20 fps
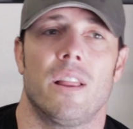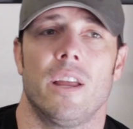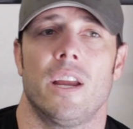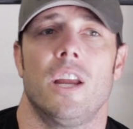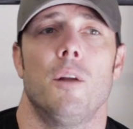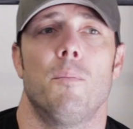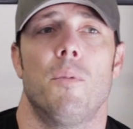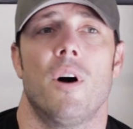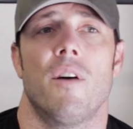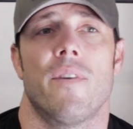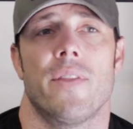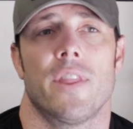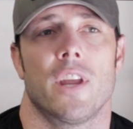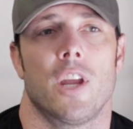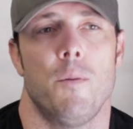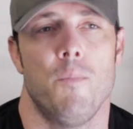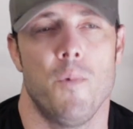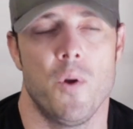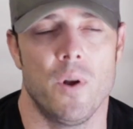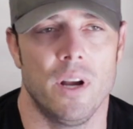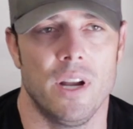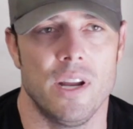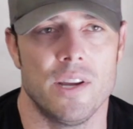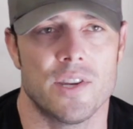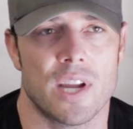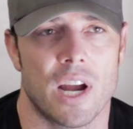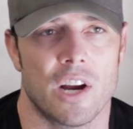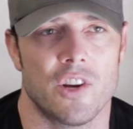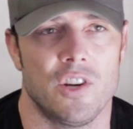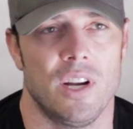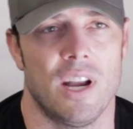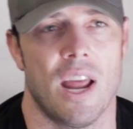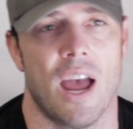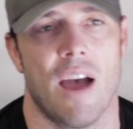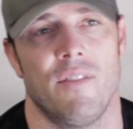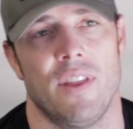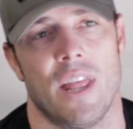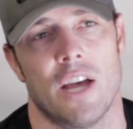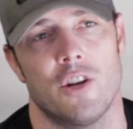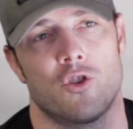clicking above on the community section,
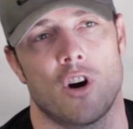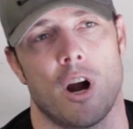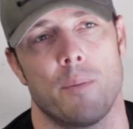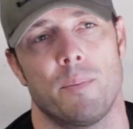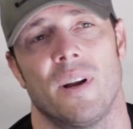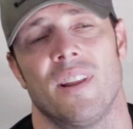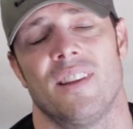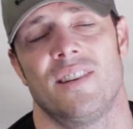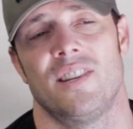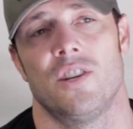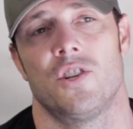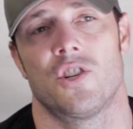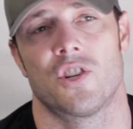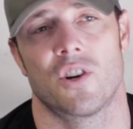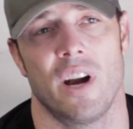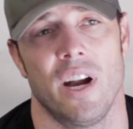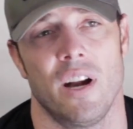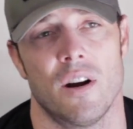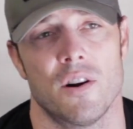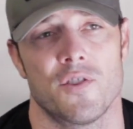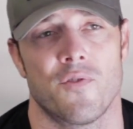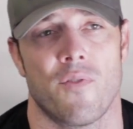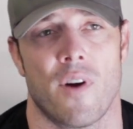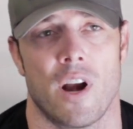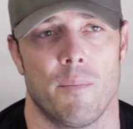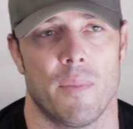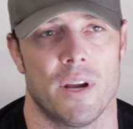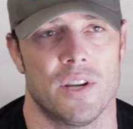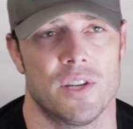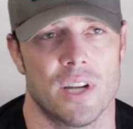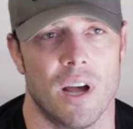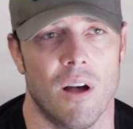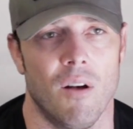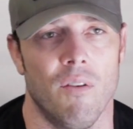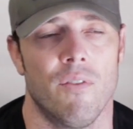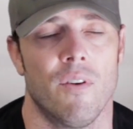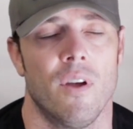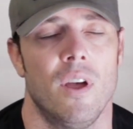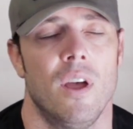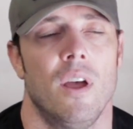having that drop down that says trainers, finding
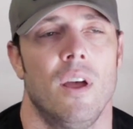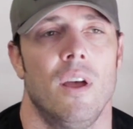myself,